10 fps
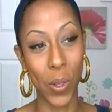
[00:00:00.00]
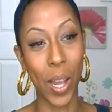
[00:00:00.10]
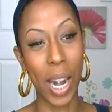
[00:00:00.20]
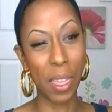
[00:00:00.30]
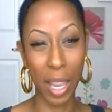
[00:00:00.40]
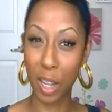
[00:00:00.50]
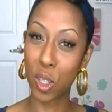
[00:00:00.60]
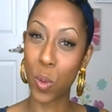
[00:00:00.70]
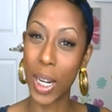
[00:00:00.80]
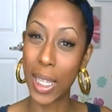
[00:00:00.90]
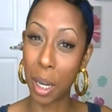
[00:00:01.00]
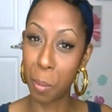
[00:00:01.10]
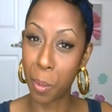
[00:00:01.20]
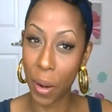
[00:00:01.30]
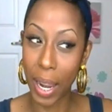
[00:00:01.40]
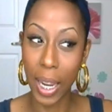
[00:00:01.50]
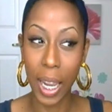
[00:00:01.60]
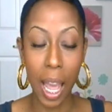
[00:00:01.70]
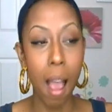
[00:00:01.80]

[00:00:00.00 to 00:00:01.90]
or not. I think I just want to take a break.